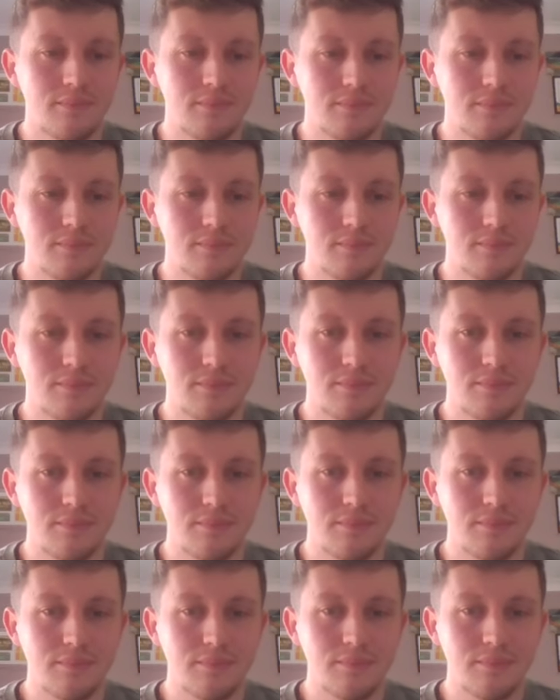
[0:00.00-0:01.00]

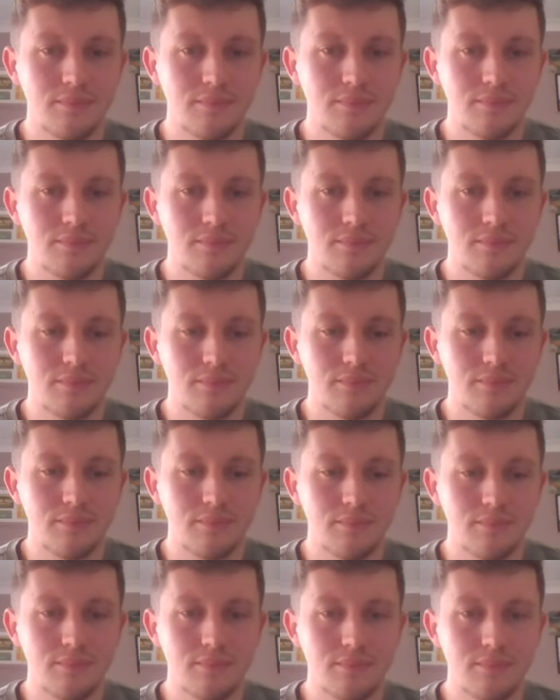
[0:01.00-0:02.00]

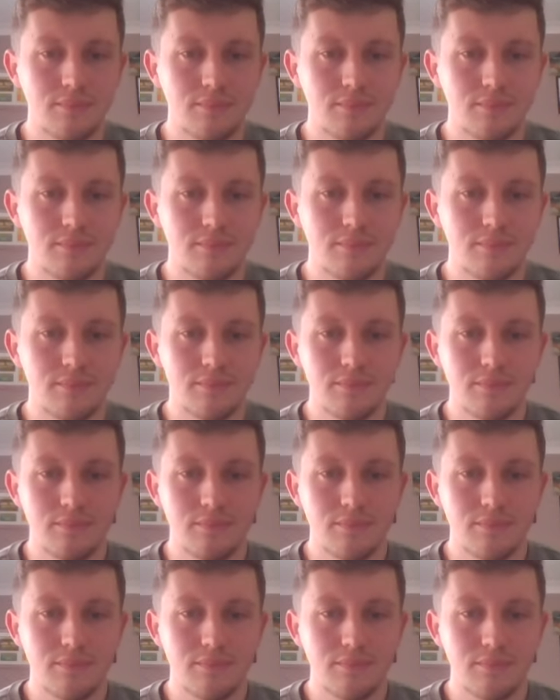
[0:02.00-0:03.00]

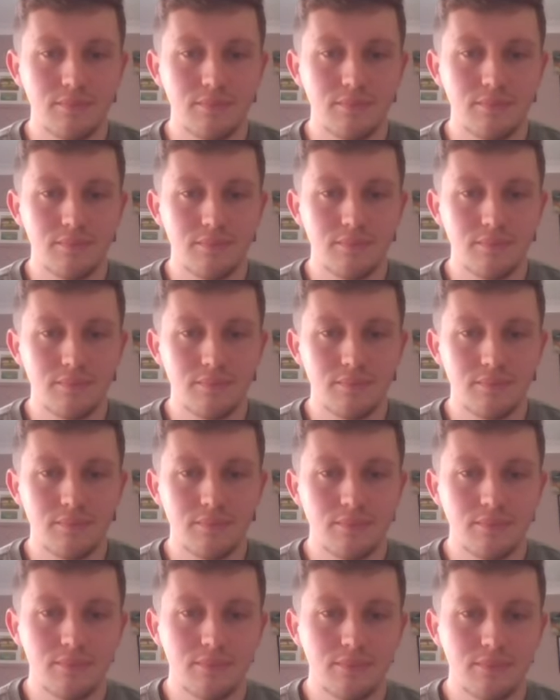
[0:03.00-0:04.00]

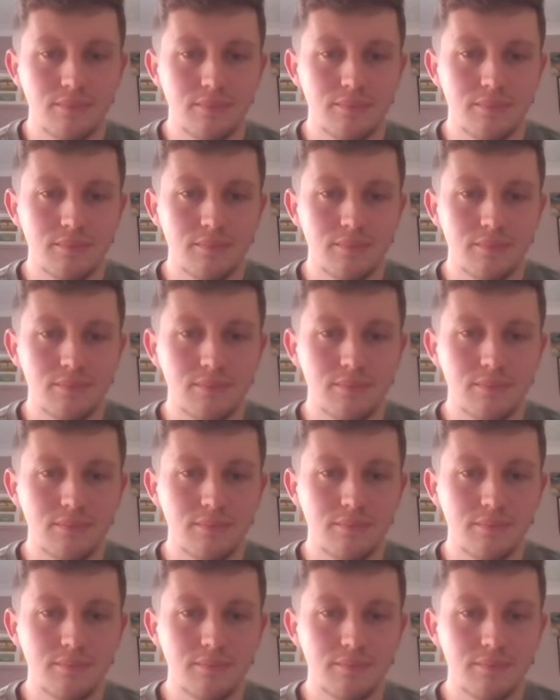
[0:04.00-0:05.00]

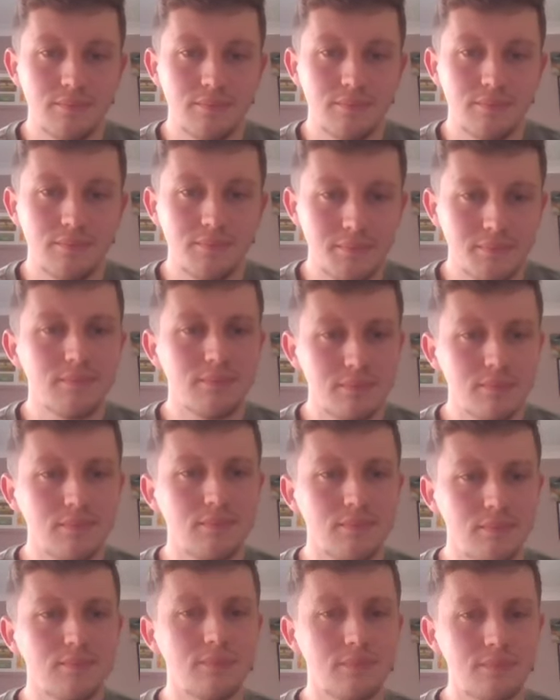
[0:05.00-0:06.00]

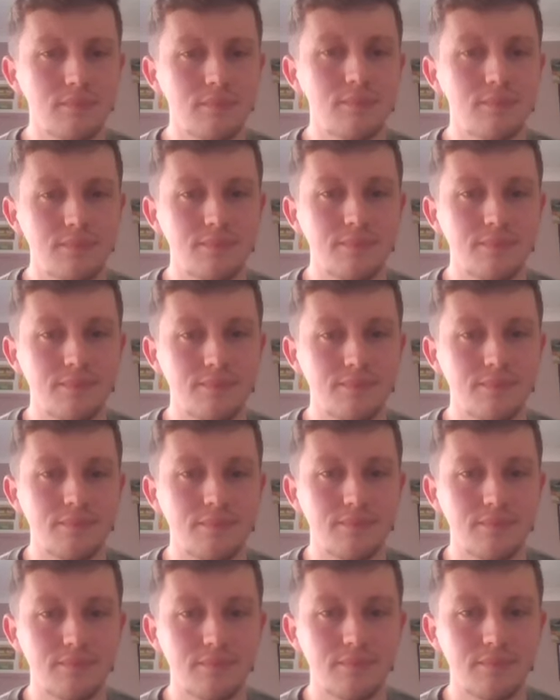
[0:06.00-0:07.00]

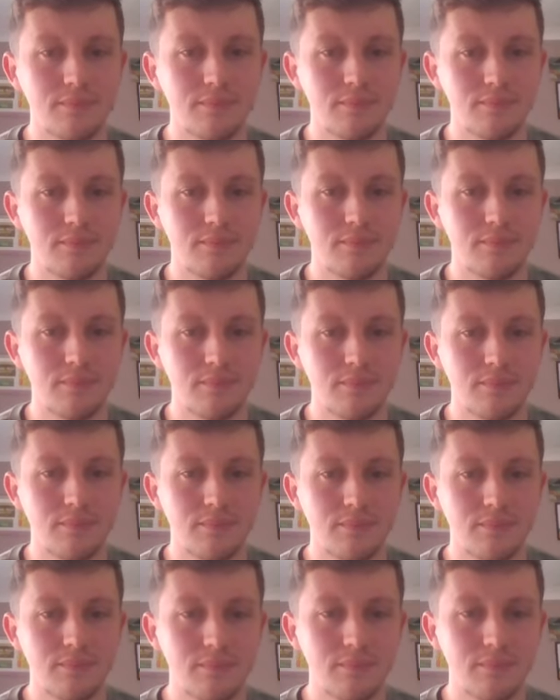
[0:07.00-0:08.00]
(silent)